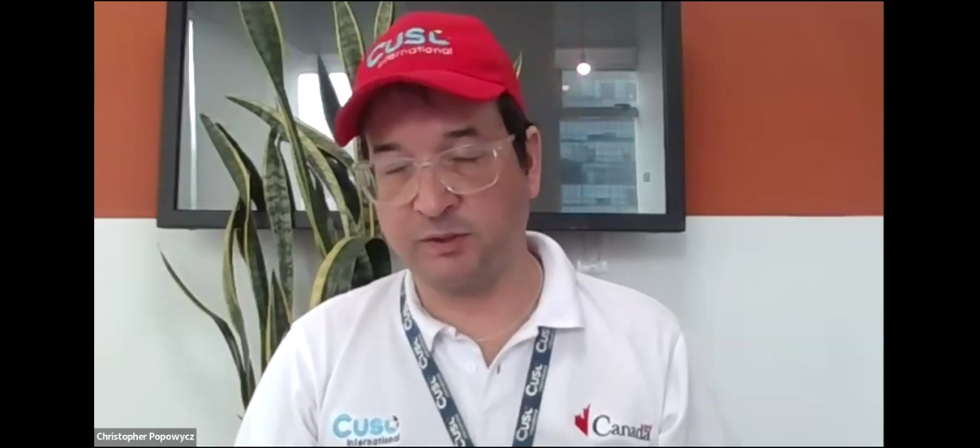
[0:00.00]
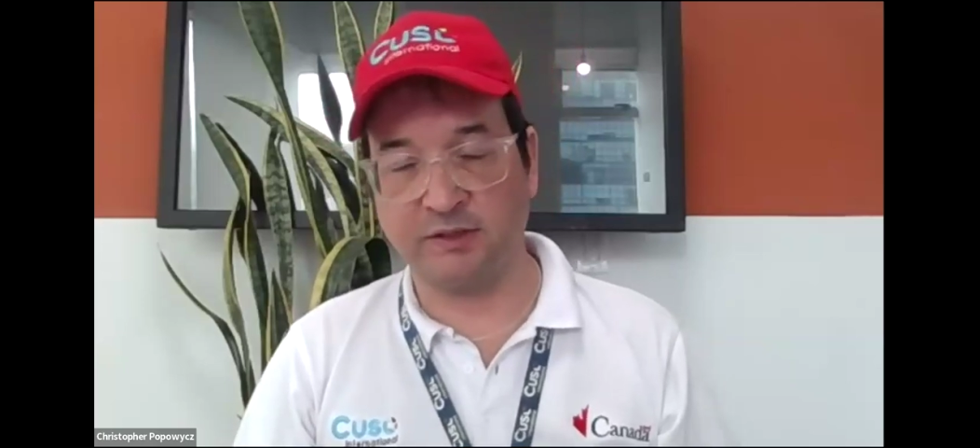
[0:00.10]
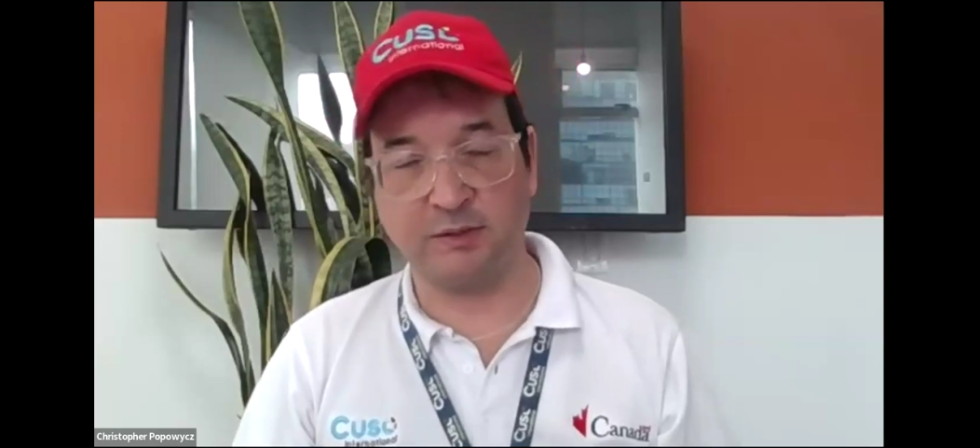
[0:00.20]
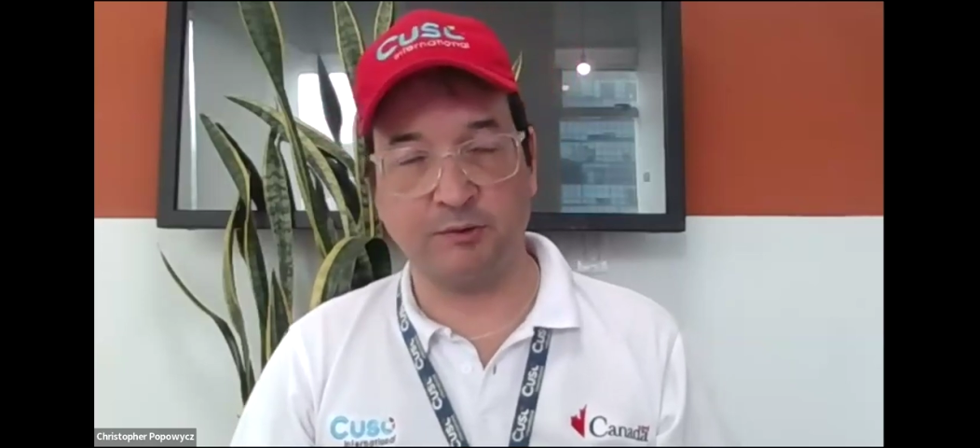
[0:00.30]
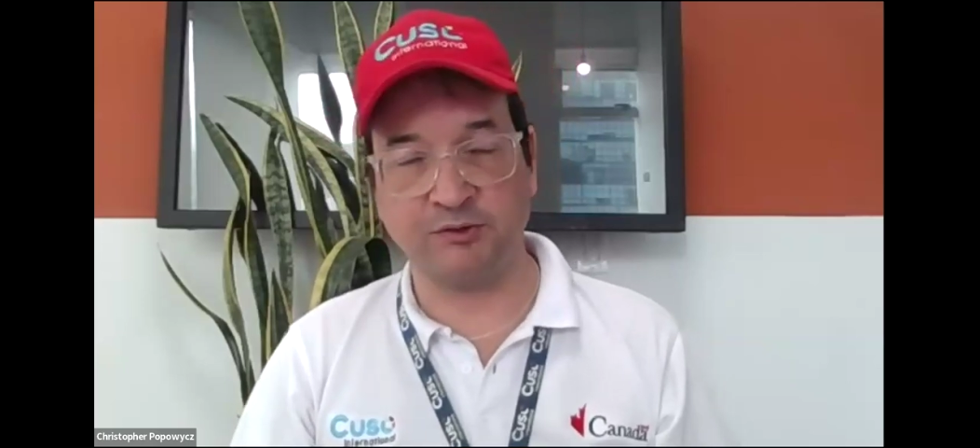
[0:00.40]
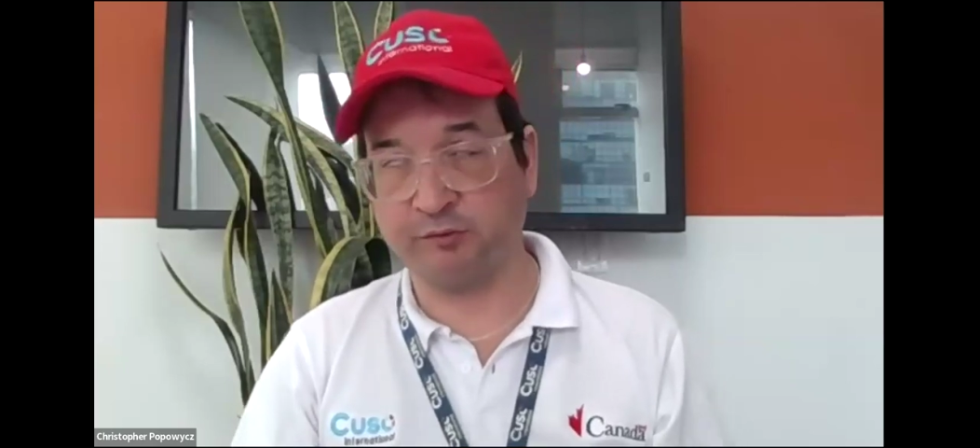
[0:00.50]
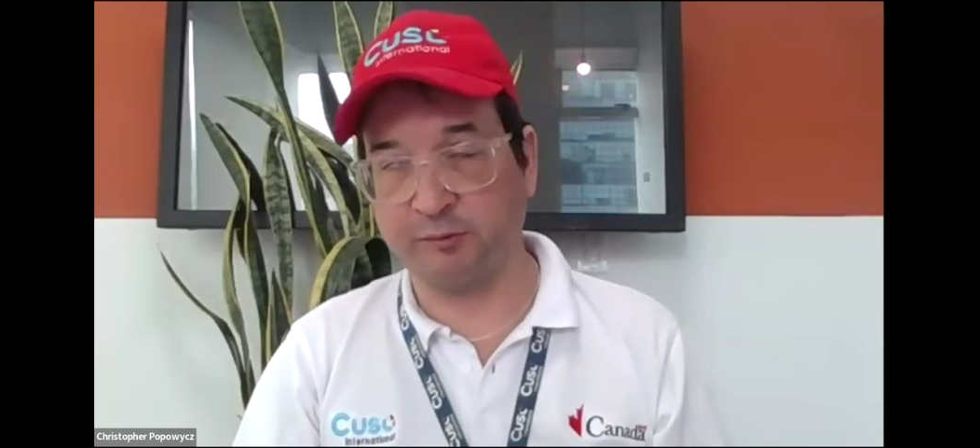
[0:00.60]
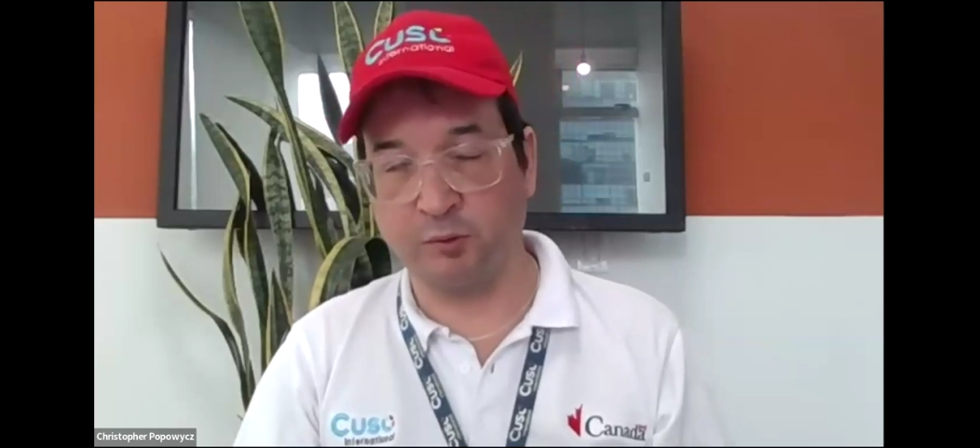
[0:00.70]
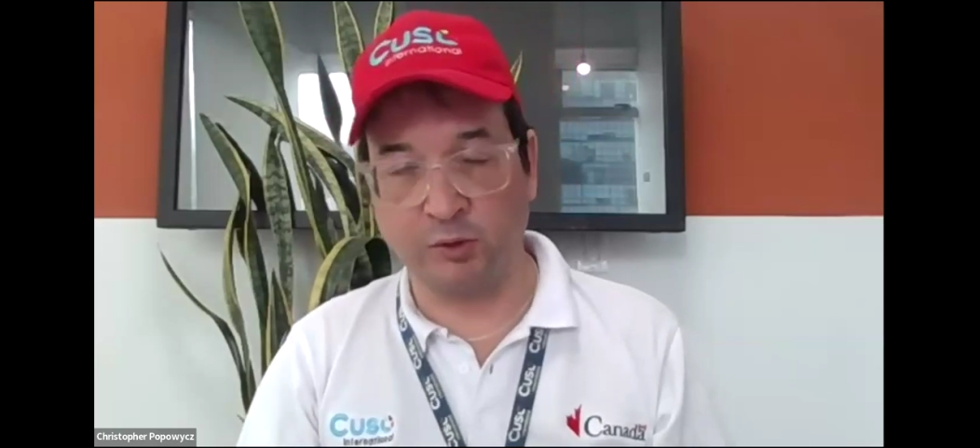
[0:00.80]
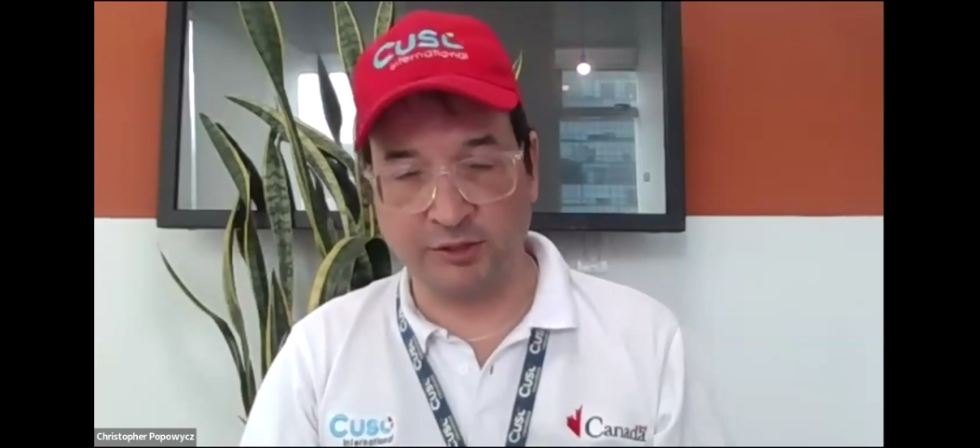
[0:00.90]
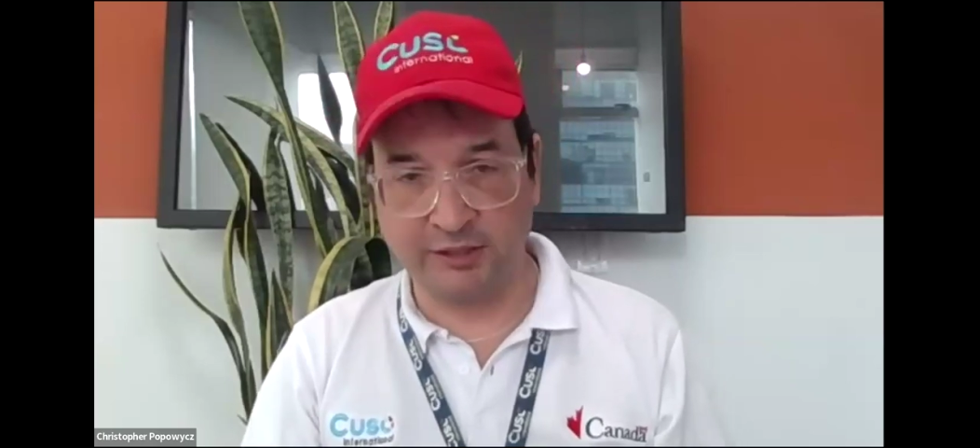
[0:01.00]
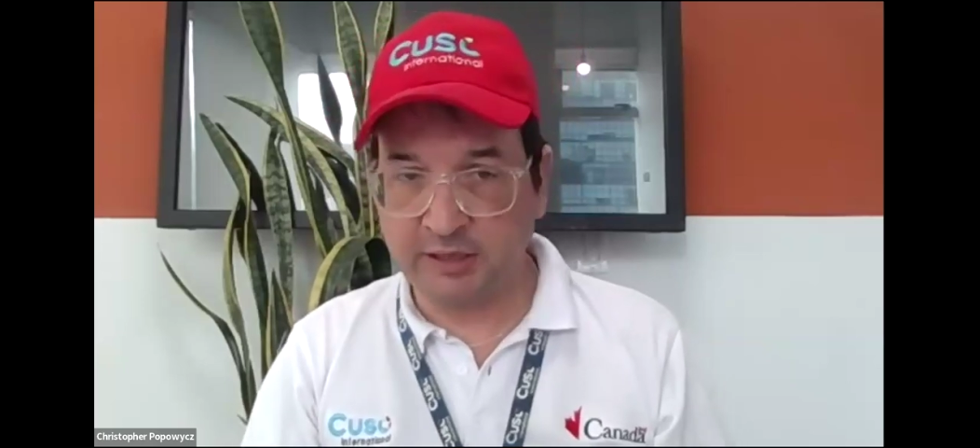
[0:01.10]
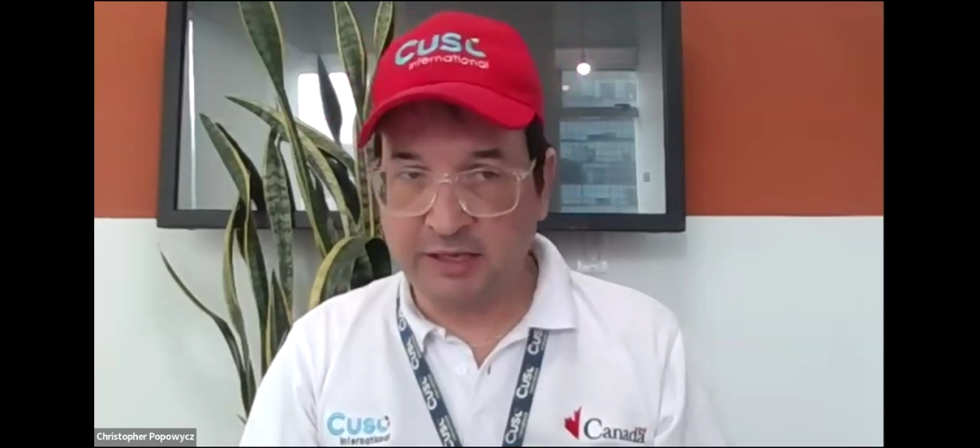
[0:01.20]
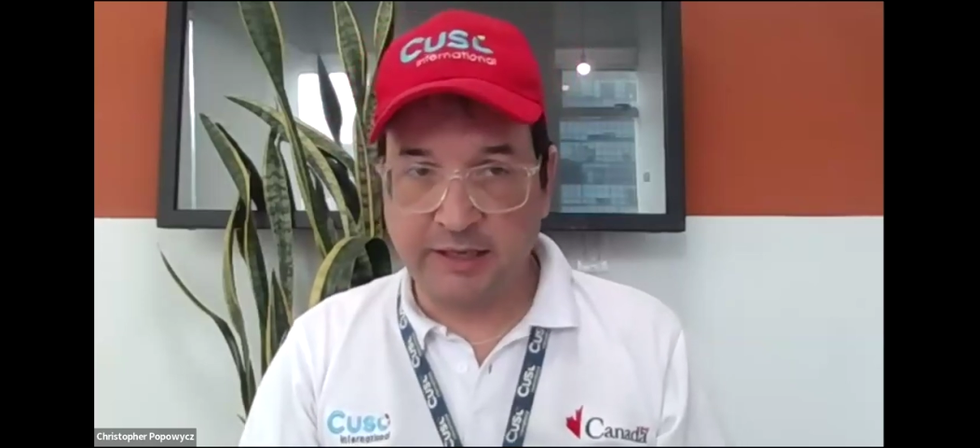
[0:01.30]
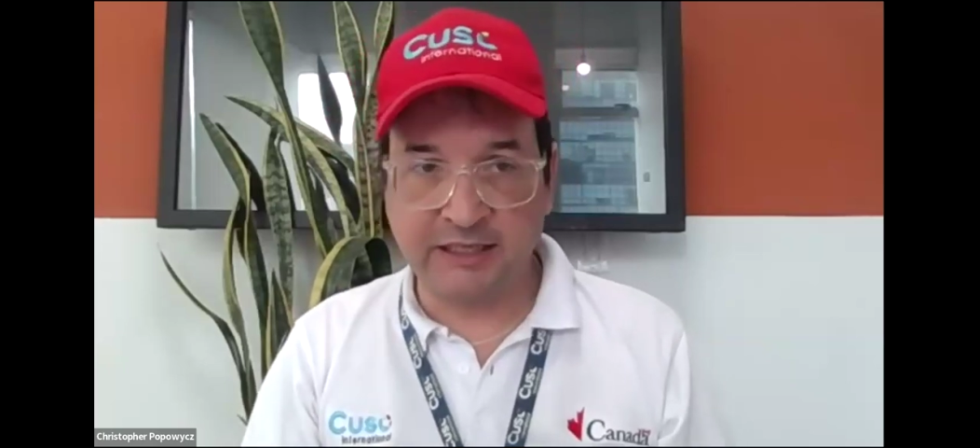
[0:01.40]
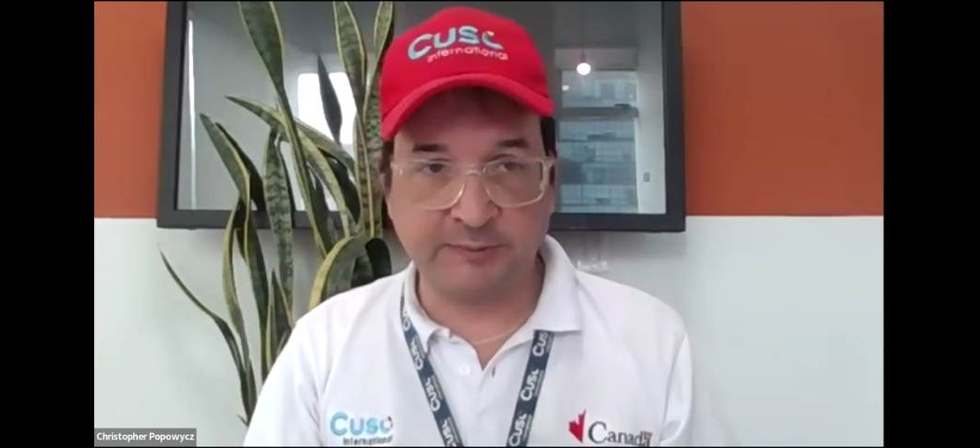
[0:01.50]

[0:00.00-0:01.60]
one of the most rewarding